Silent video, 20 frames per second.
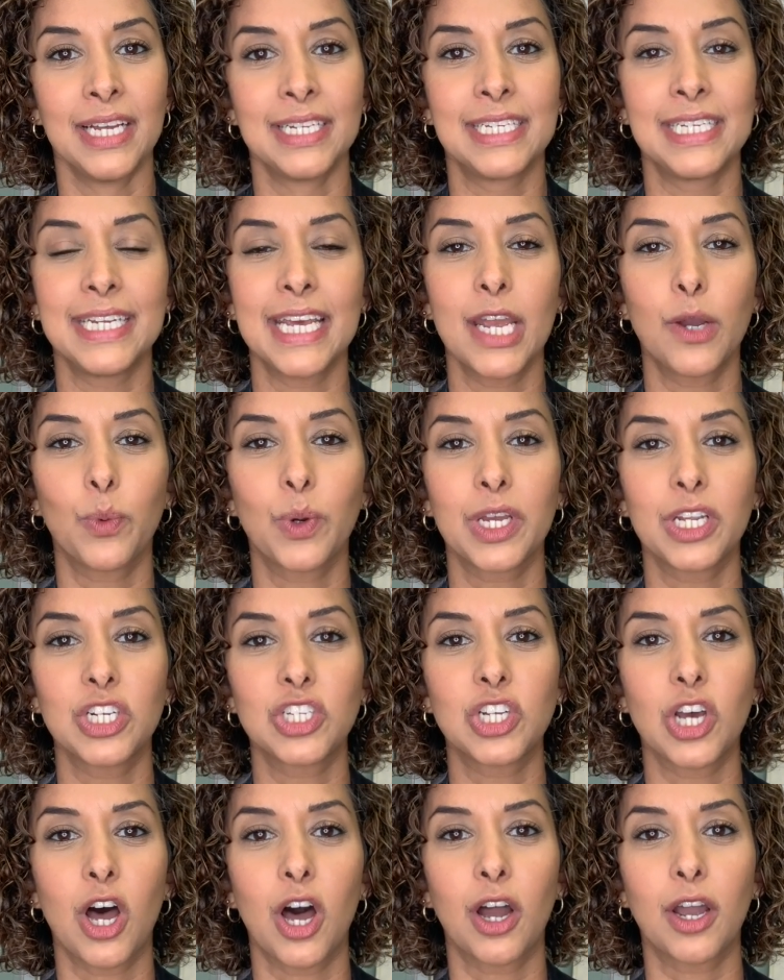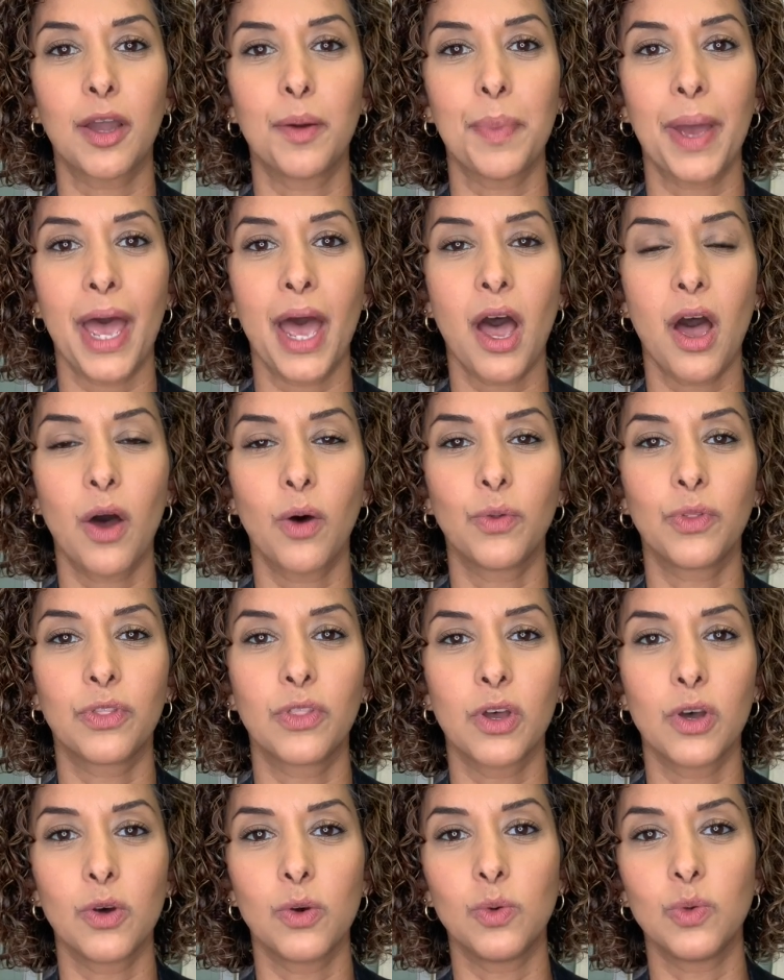Today we're going to talk about
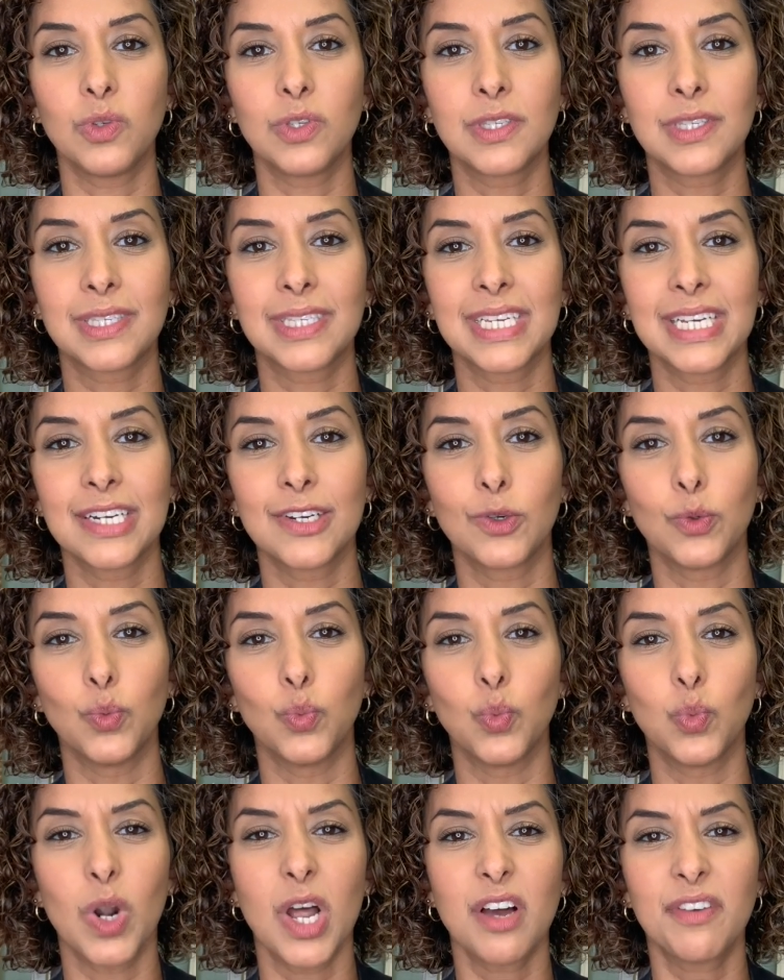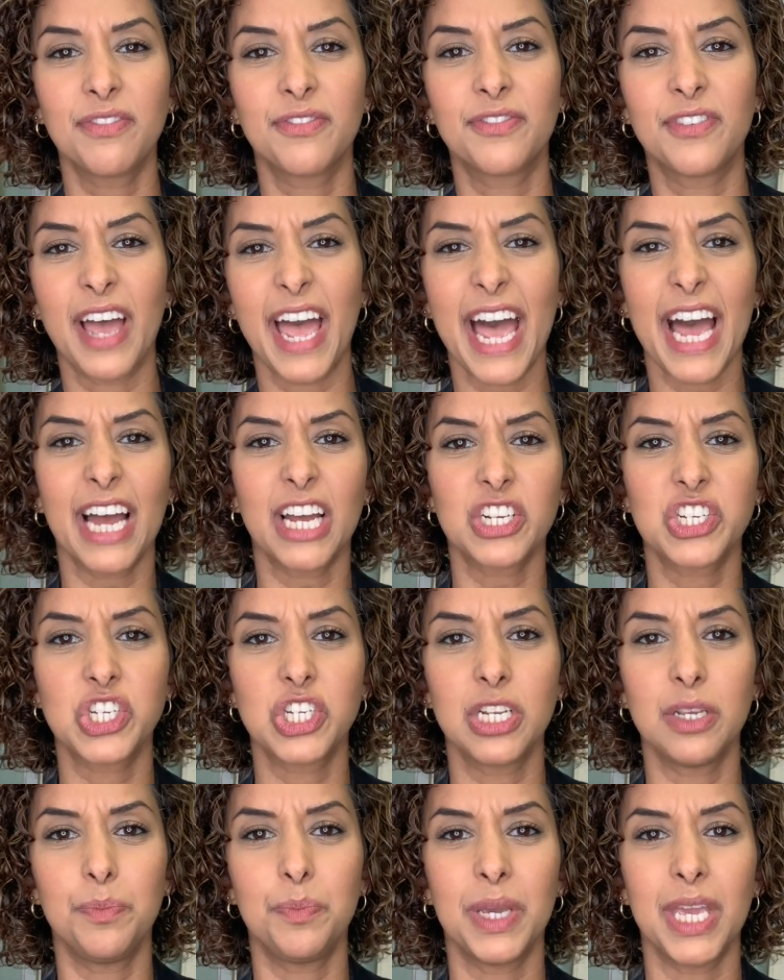those rough,
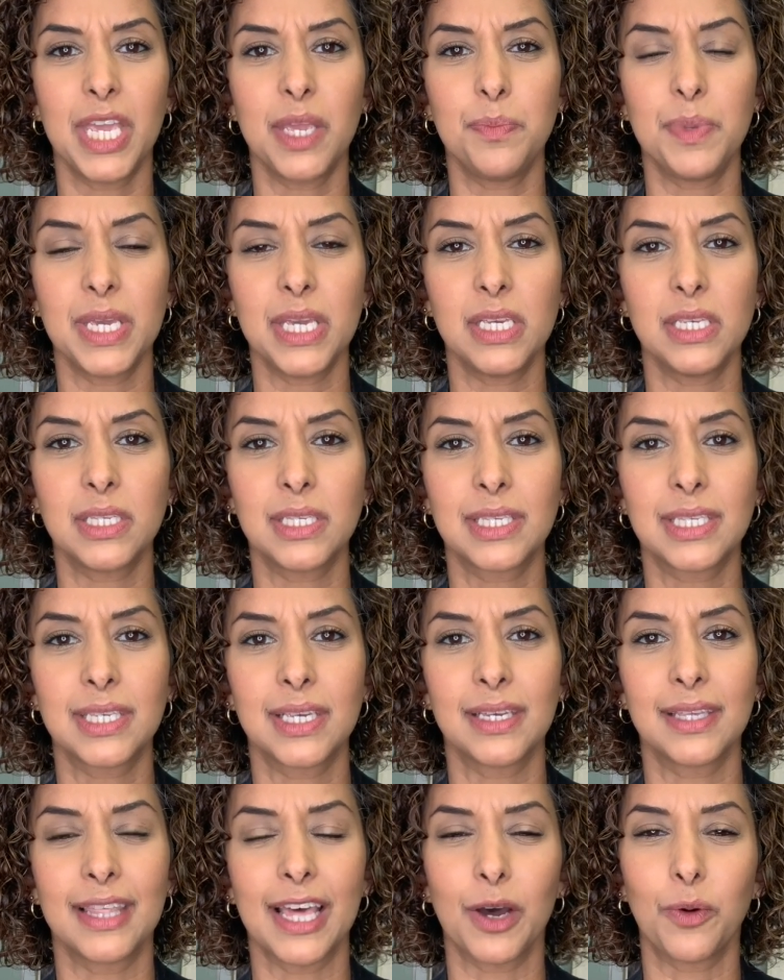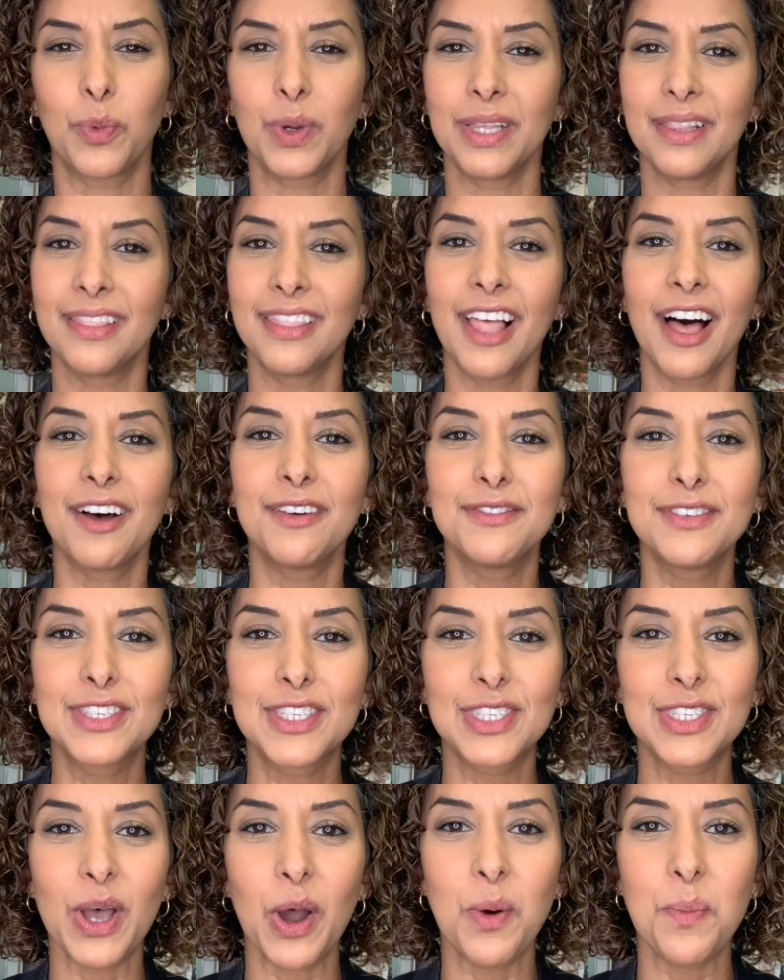ashy babies that we love
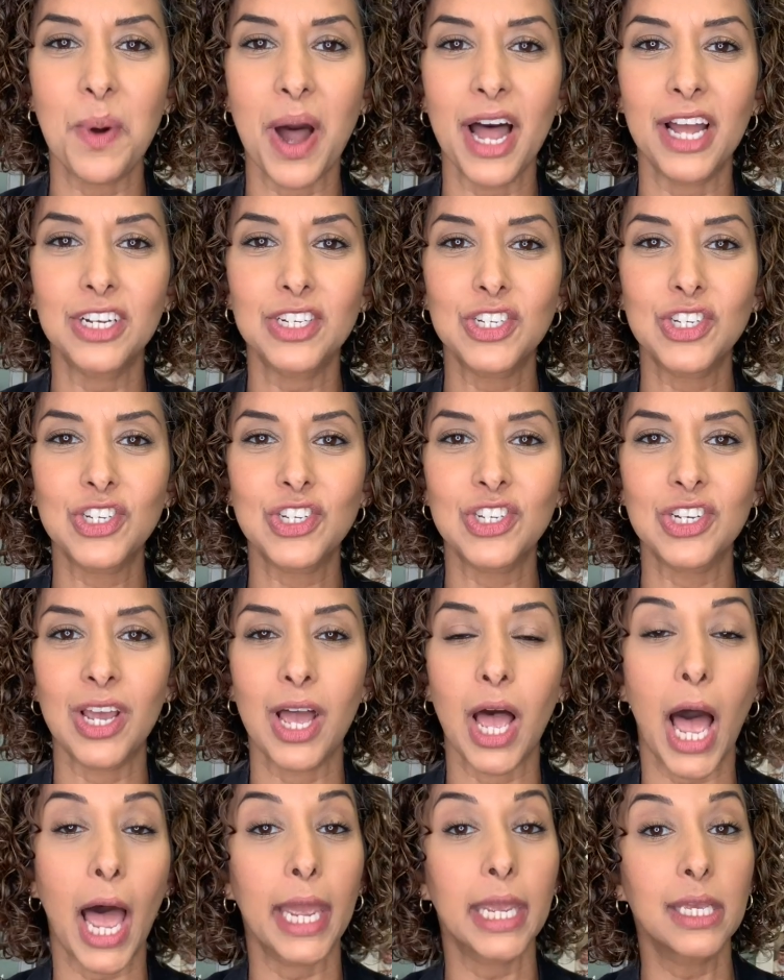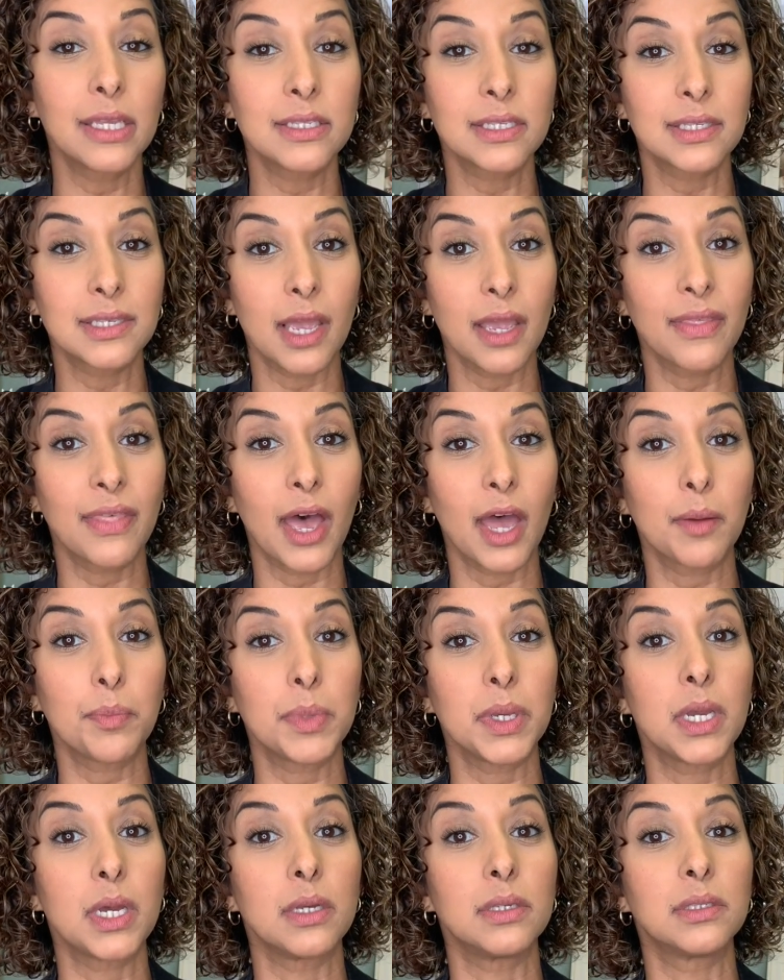so much. I can say that
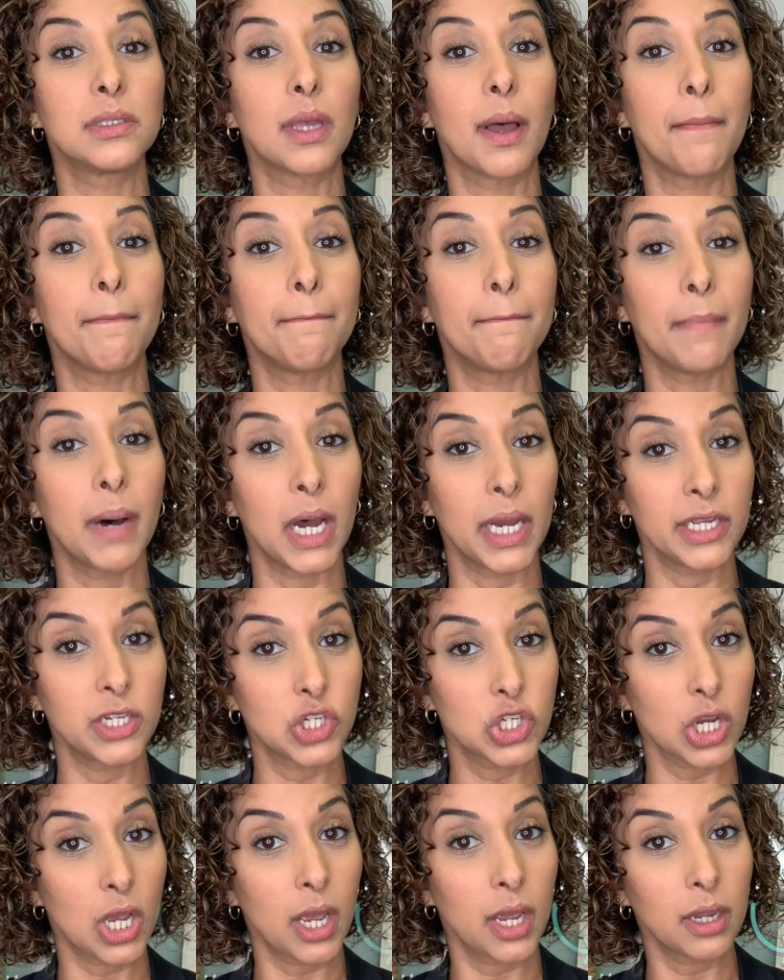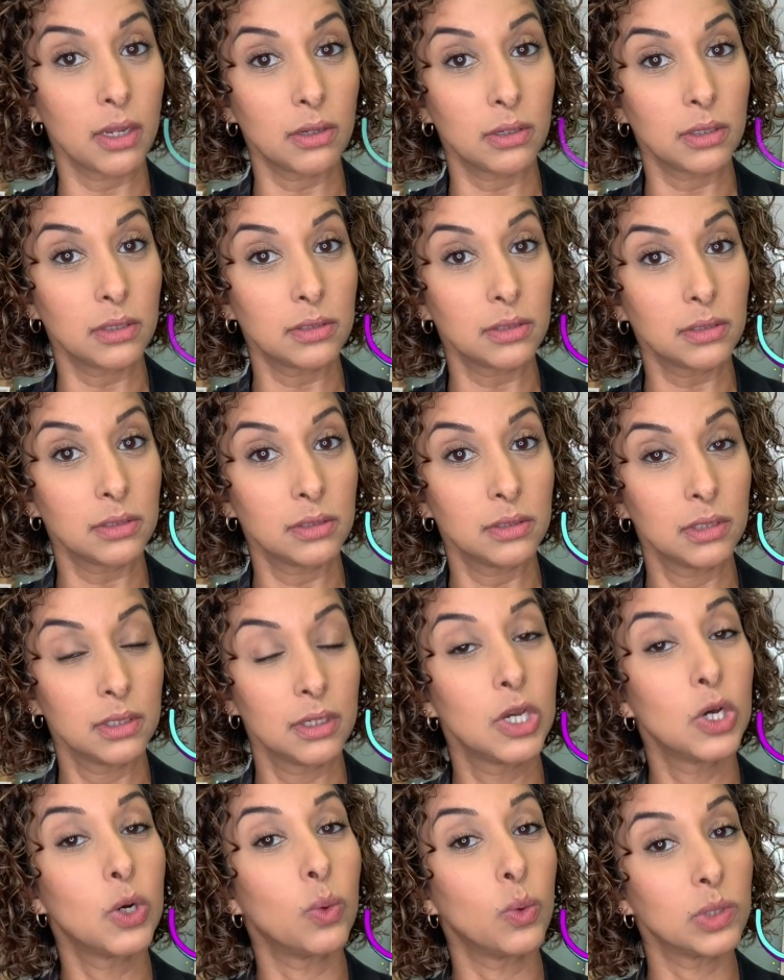because my child
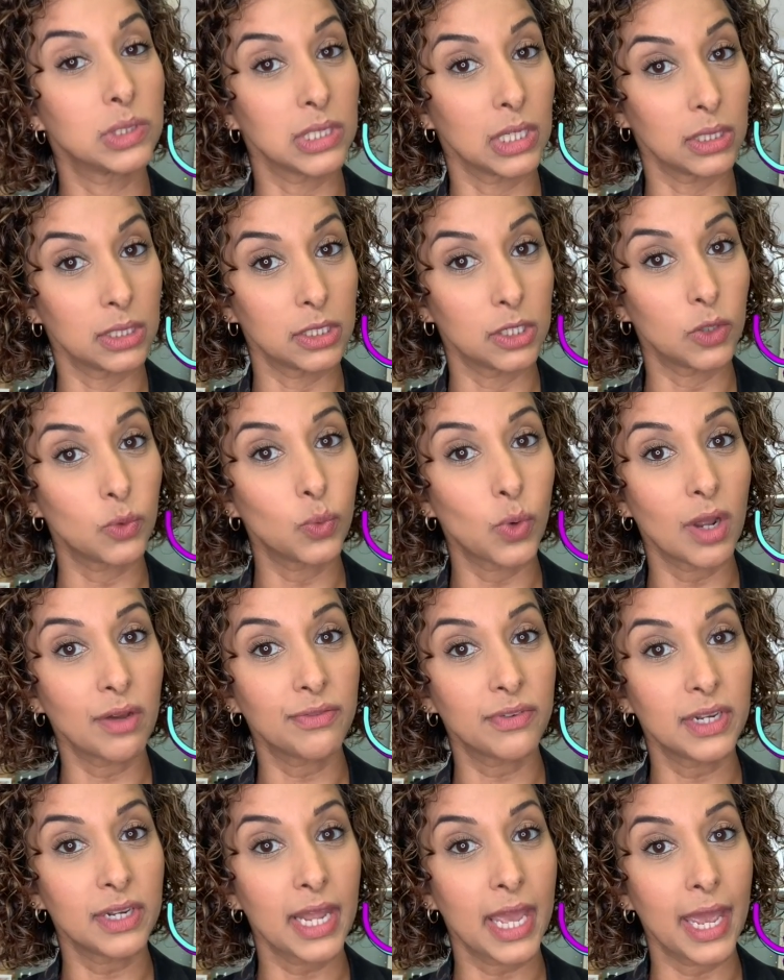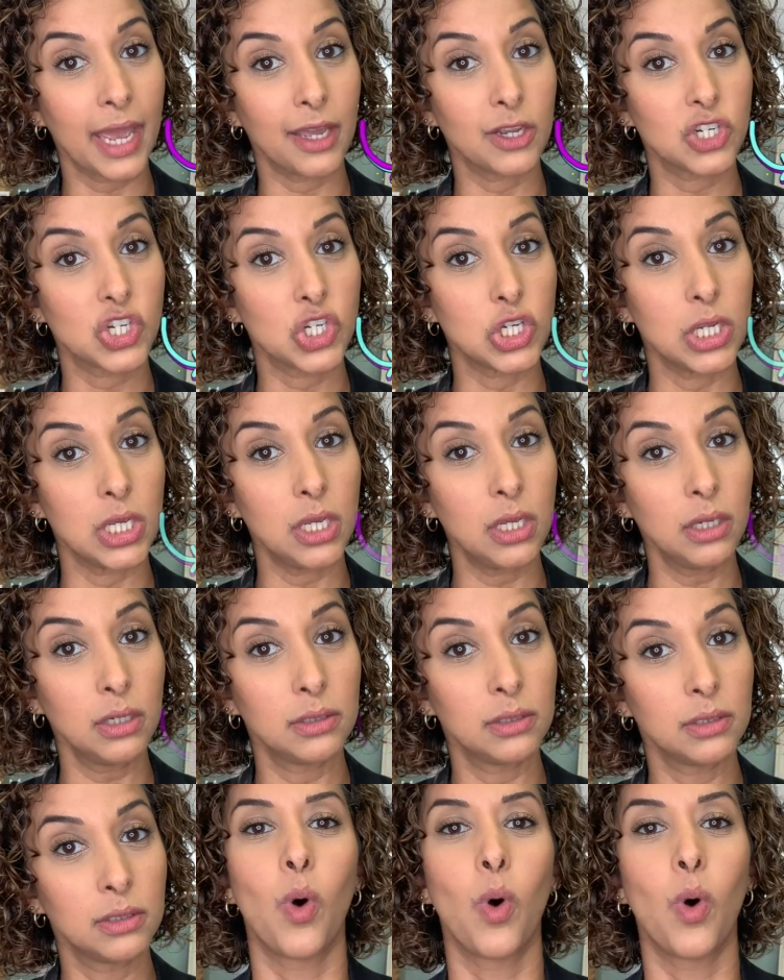was a little rough and ashy.